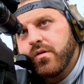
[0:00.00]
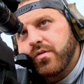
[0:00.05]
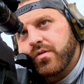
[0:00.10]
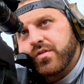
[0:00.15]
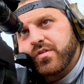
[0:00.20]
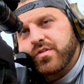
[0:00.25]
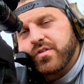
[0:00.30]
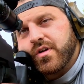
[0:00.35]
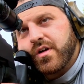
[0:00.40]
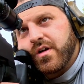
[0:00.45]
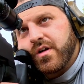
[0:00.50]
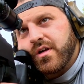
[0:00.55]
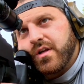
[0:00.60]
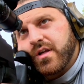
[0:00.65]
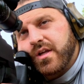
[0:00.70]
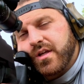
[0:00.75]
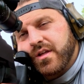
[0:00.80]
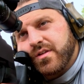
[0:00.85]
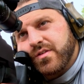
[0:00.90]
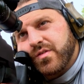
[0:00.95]
We're
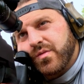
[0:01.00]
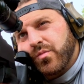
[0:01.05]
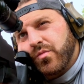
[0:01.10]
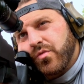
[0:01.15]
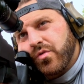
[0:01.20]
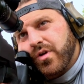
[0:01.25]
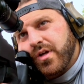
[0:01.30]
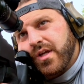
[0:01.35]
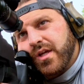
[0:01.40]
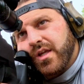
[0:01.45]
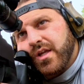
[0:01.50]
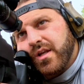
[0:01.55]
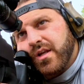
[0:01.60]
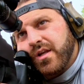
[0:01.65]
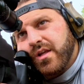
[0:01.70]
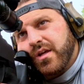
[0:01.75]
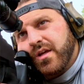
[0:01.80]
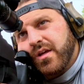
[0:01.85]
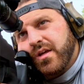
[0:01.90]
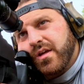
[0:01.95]
starting to get some
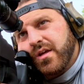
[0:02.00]
wind.